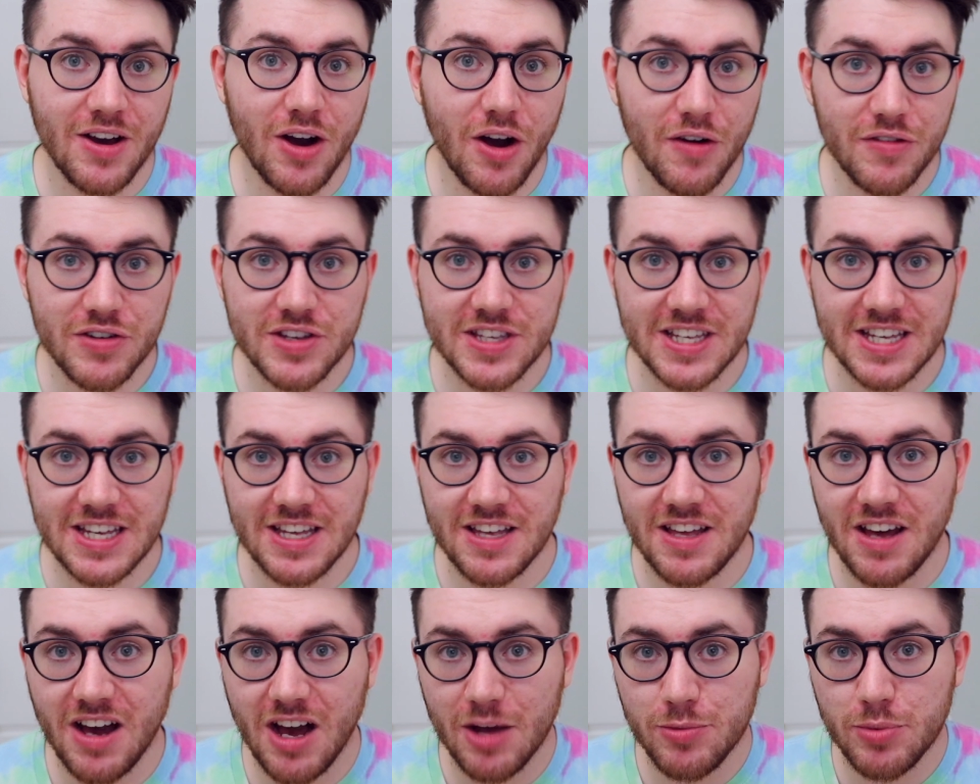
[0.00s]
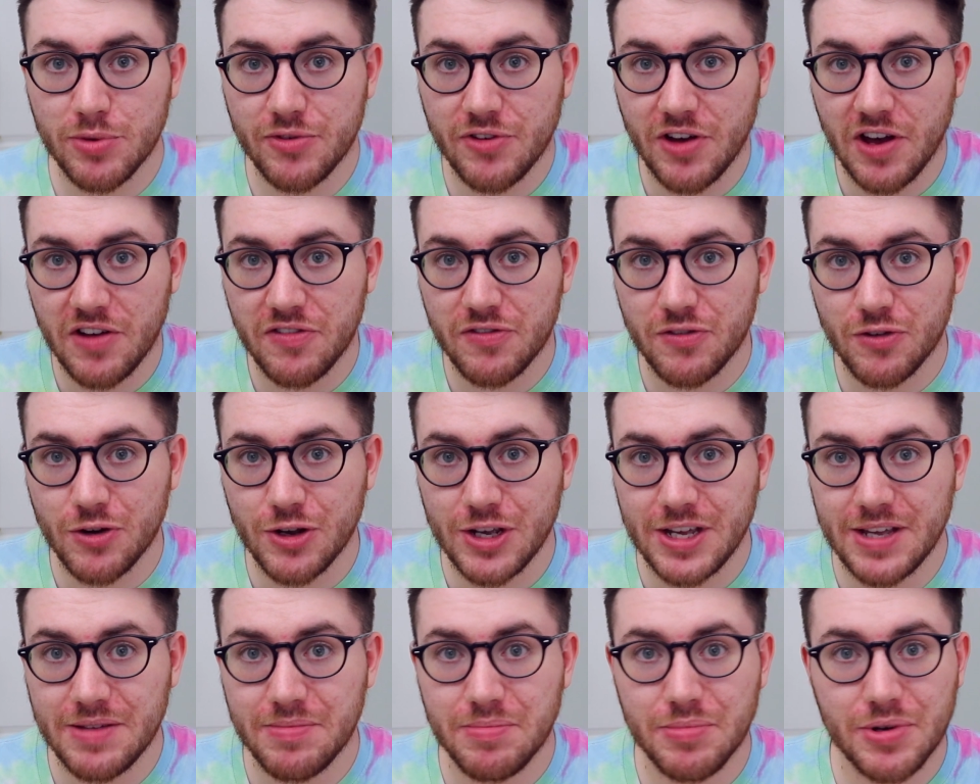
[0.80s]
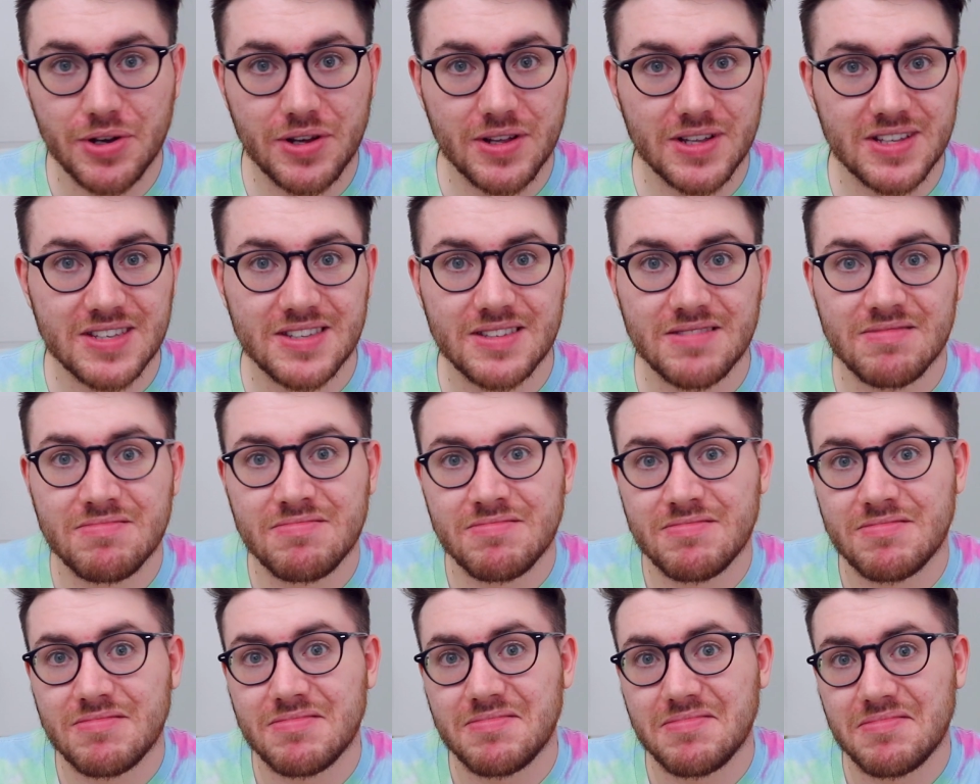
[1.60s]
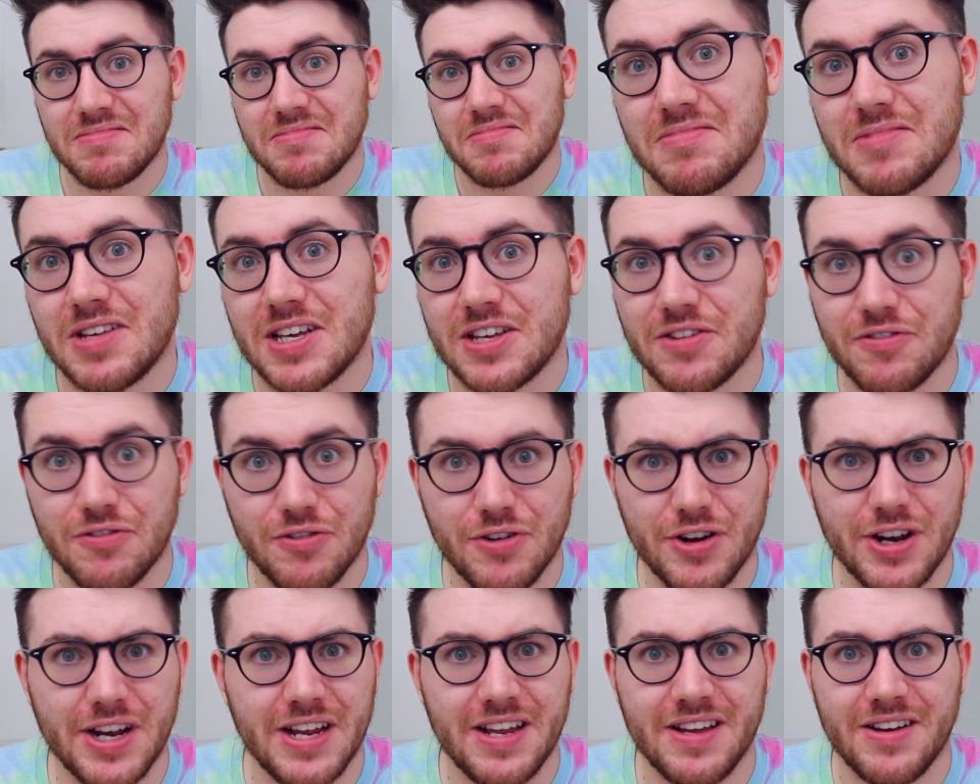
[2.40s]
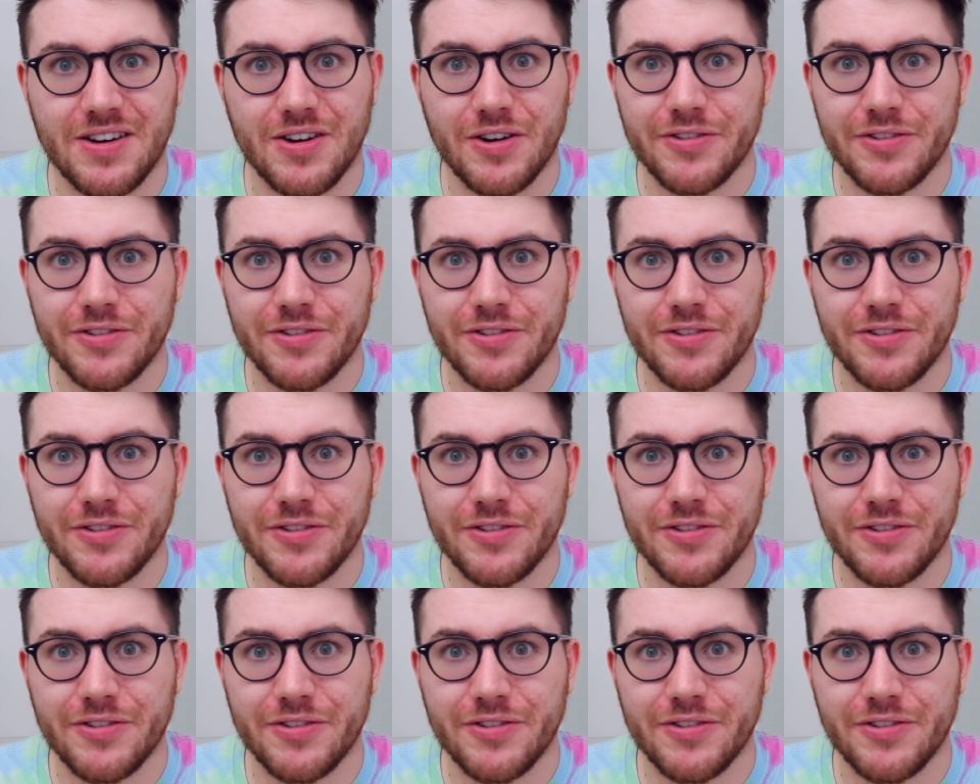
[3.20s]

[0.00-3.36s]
Obviously I prefer free because it's free.